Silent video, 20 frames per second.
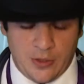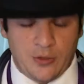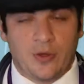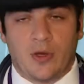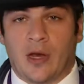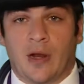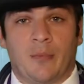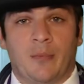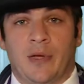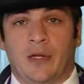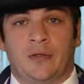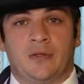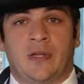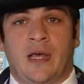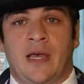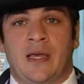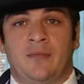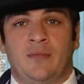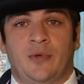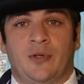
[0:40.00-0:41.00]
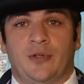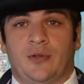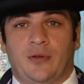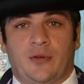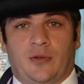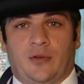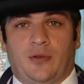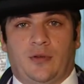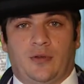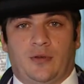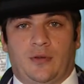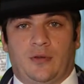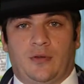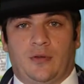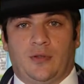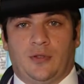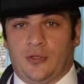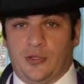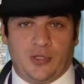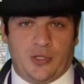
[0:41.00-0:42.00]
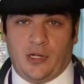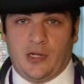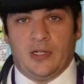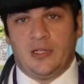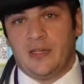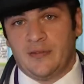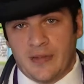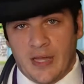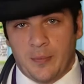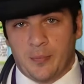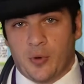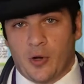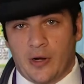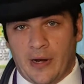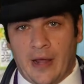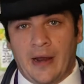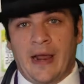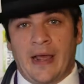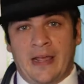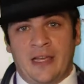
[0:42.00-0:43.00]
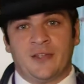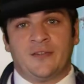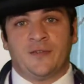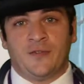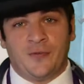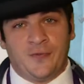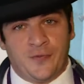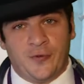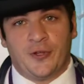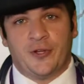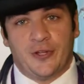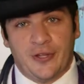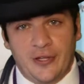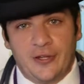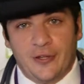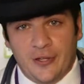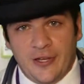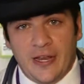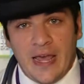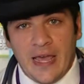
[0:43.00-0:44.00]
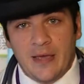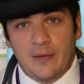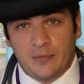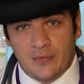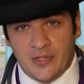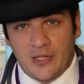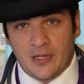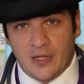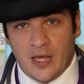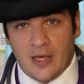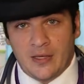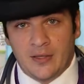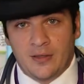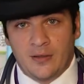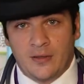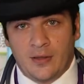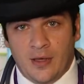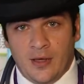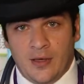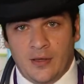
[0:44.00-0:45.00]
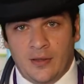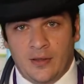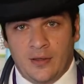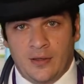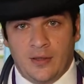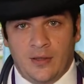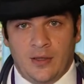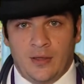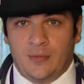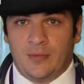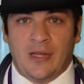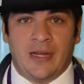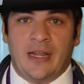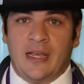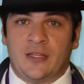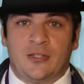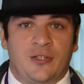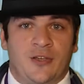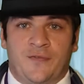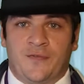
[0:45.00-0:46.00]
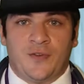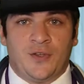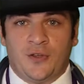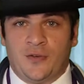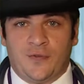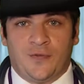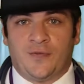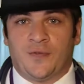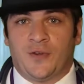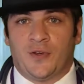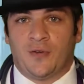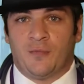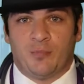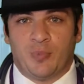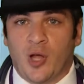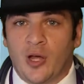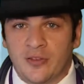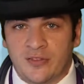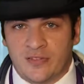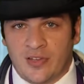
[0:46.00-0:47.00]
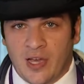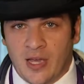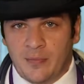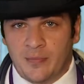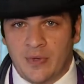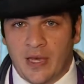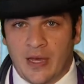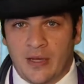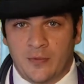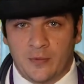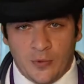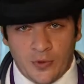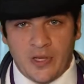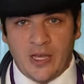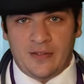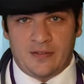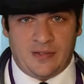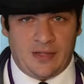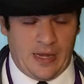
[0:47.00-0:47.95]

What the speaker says: Okay, you got a middle name? Or you're just gonna leave that part out? I asked you for your name, didn't I? Huh? Not ask you for your blood type yet. We'll